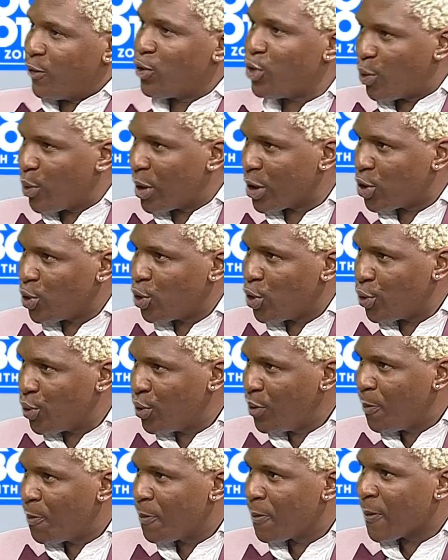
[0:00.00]
doing what you do,
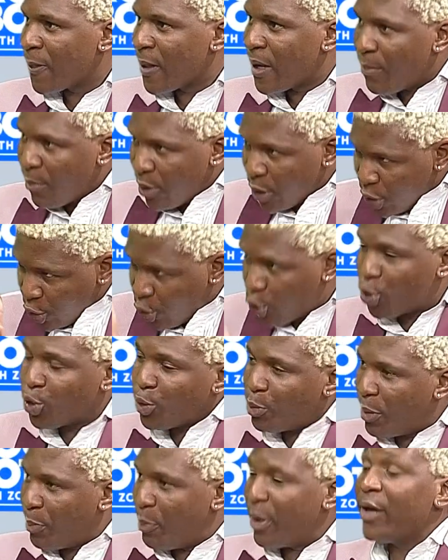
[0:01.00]
you should
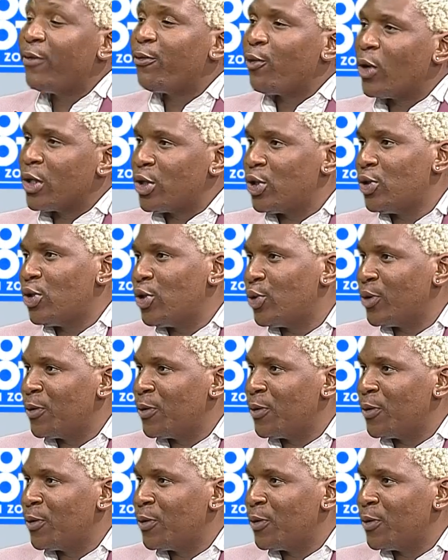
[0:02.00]
be paid for what you do.